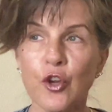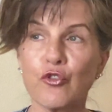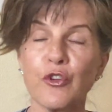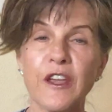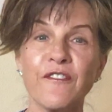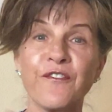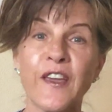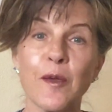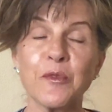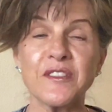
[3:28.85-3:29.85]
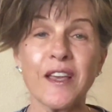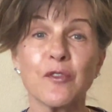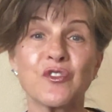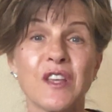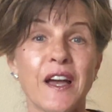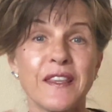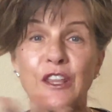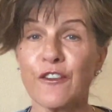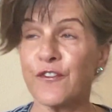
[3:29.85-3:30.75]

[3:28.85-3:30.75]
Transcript: create families outside their